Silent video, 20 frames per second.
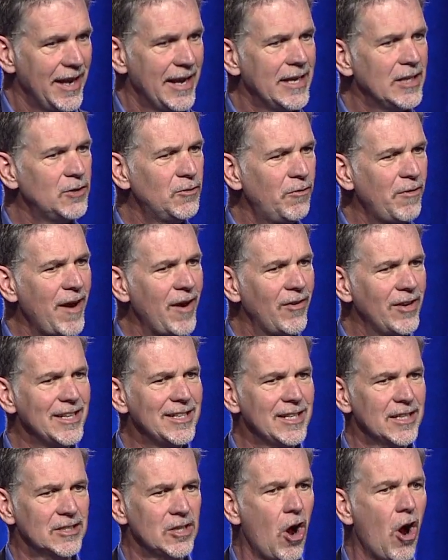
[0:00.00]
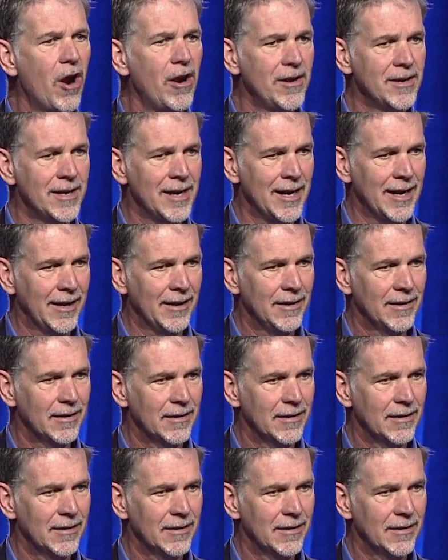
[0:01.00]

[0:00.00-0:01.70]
is very disheartening,